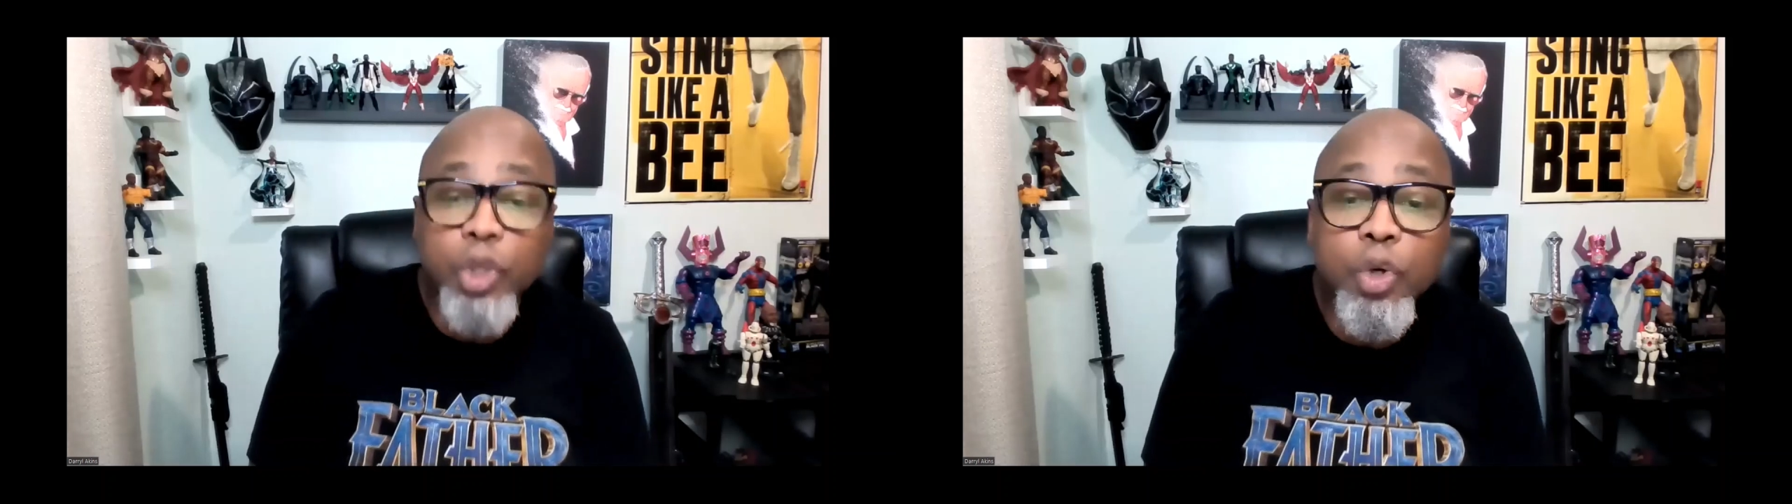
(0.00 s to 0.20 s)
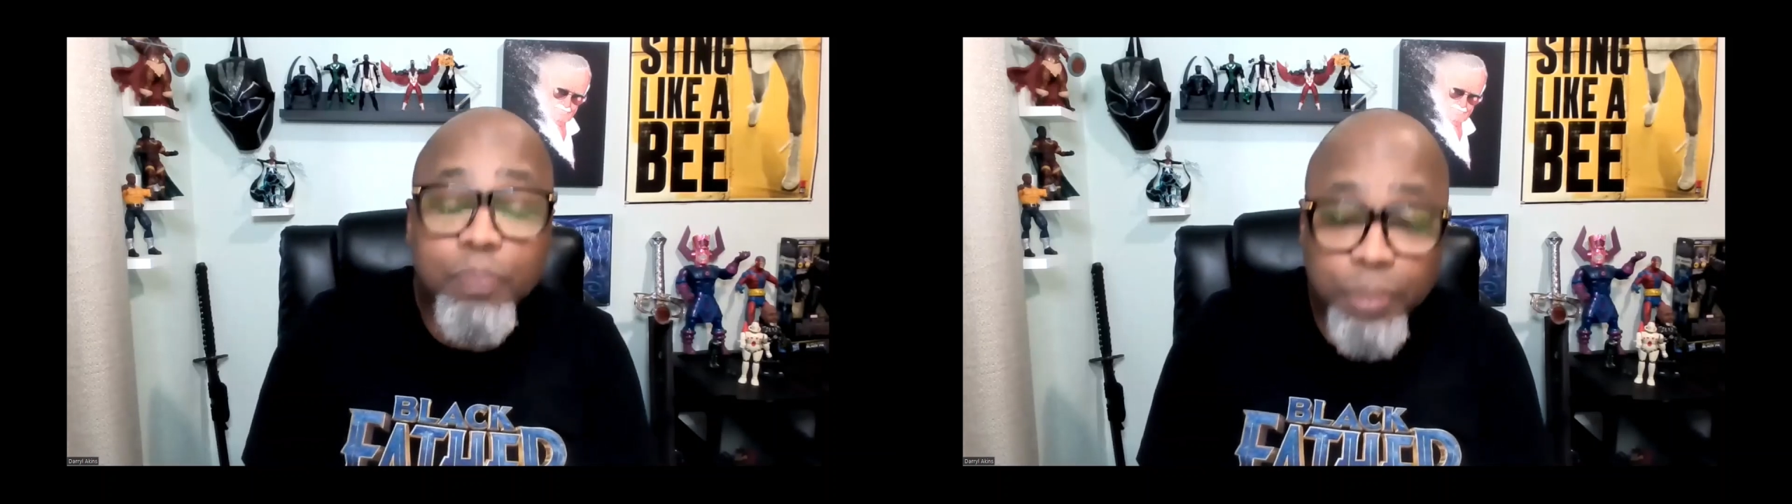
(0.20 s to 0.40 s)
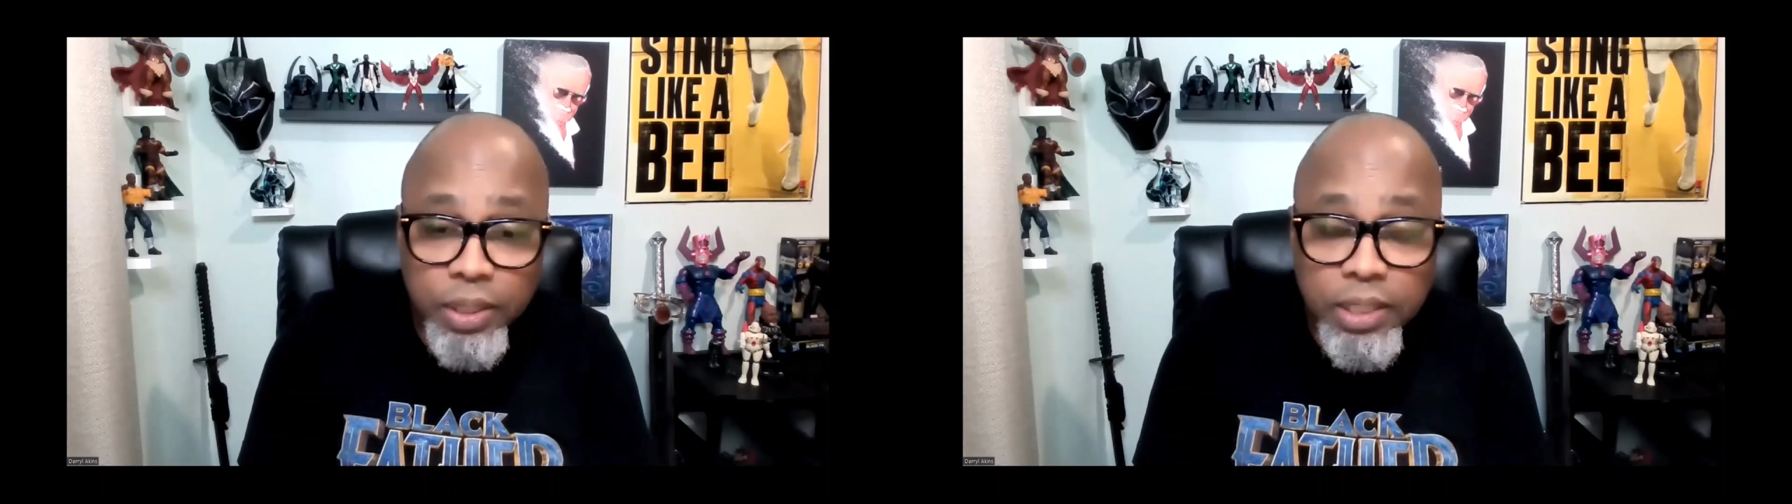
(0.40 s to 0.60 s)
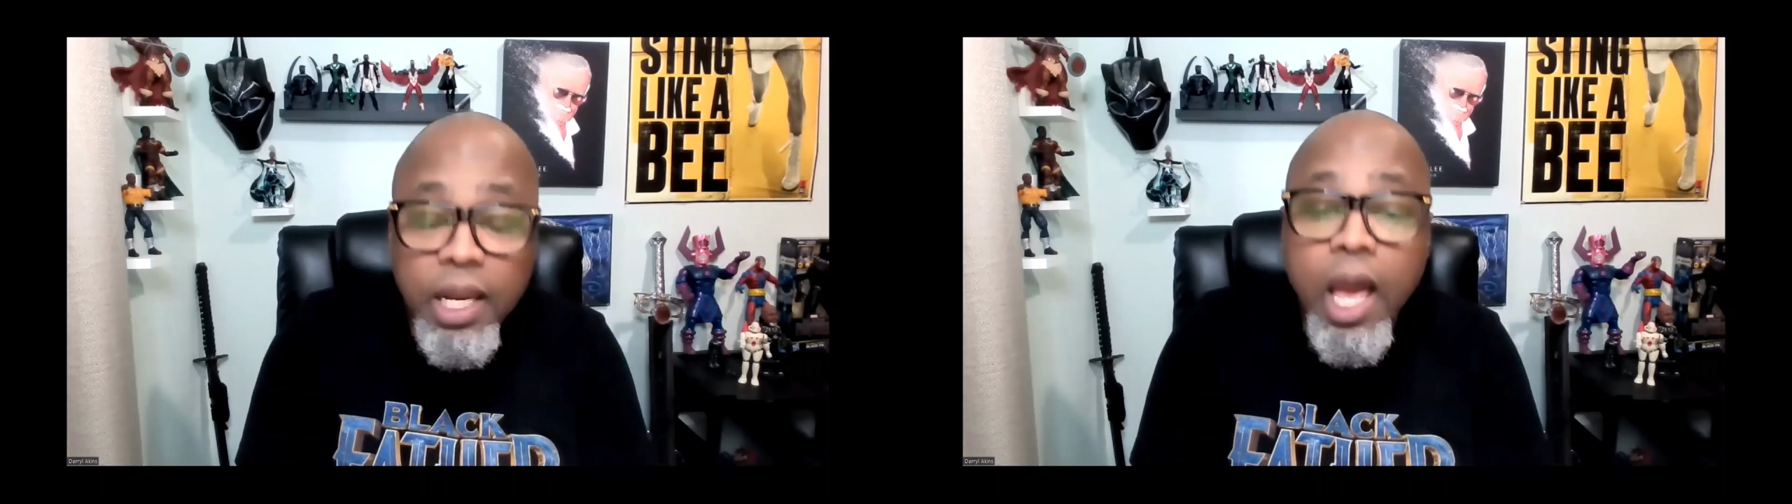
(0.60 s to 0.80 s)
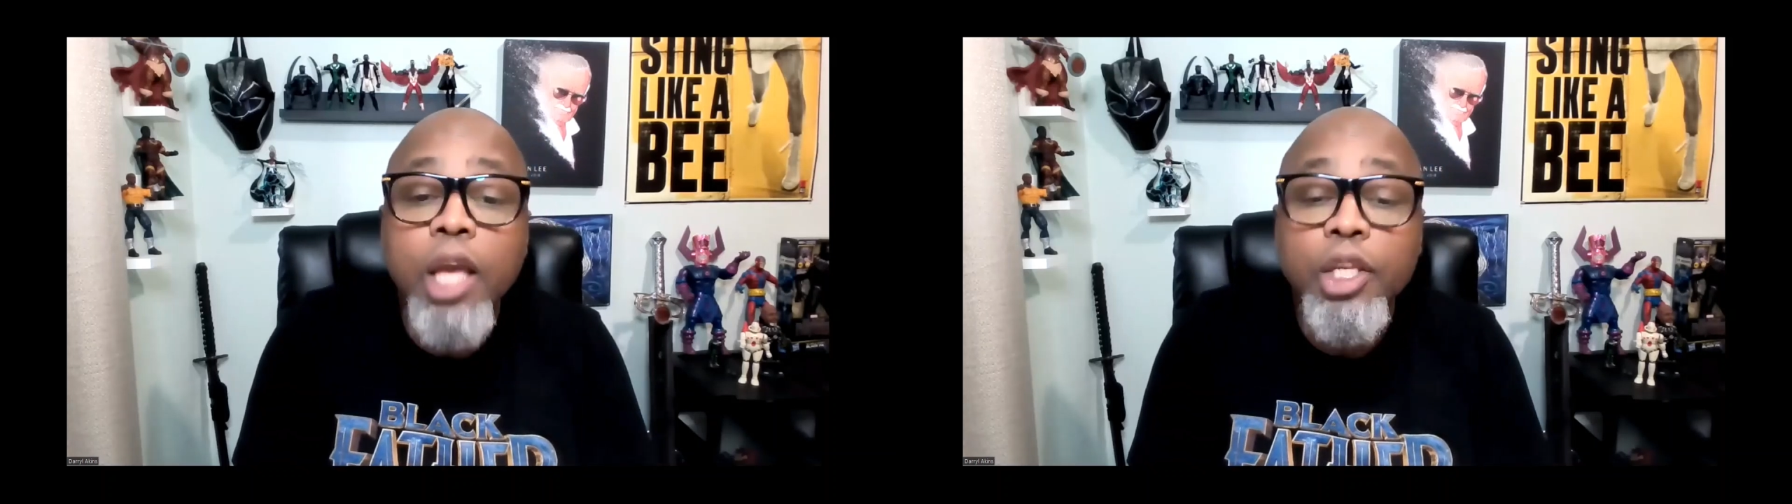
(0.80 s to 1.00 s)
to
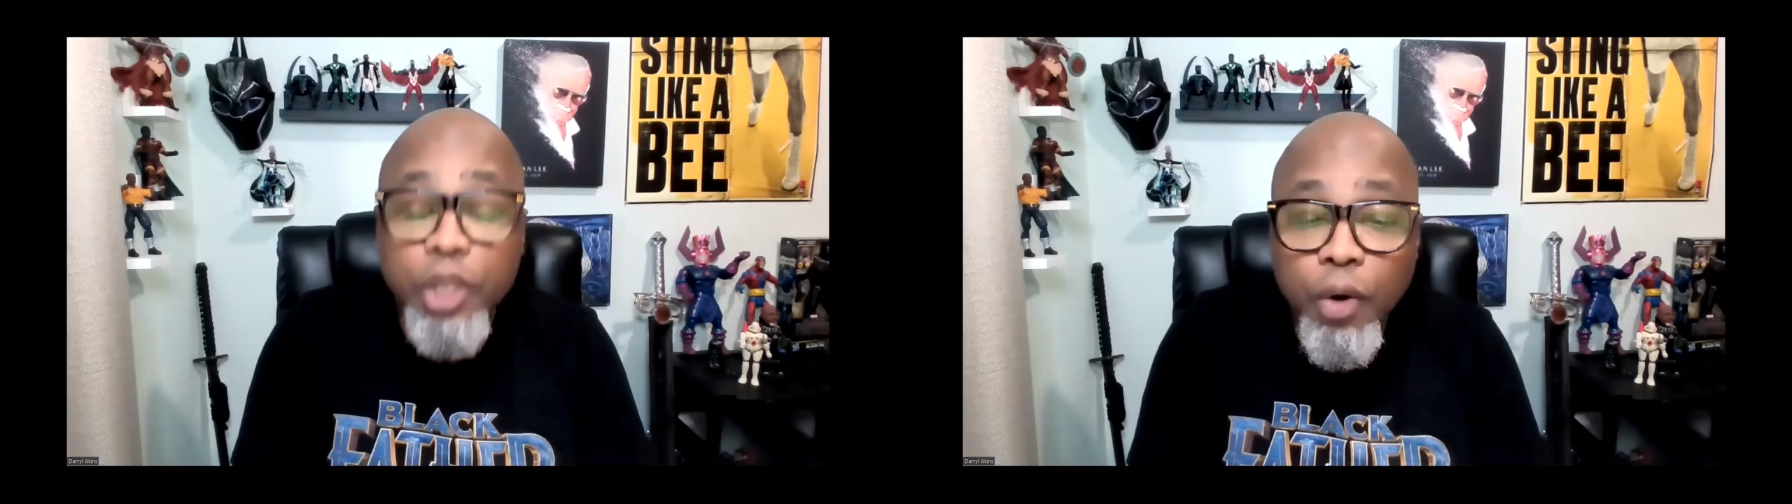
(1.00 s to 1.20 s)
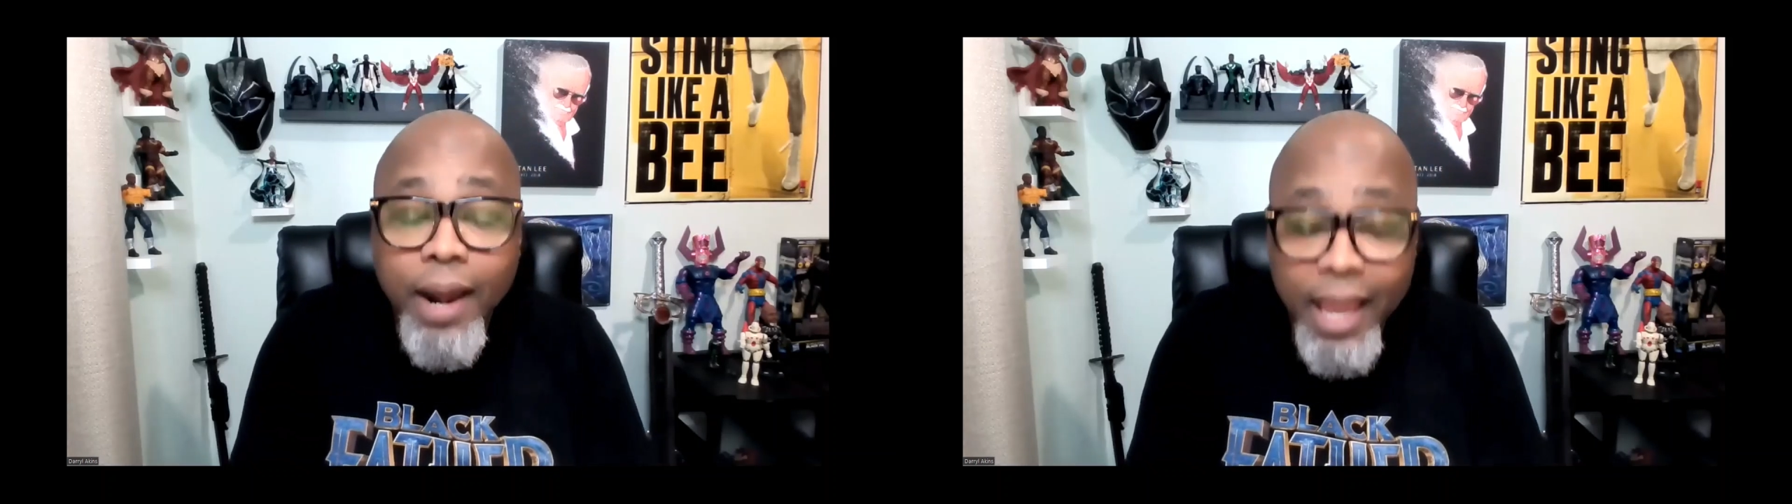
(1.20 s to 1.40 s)
put your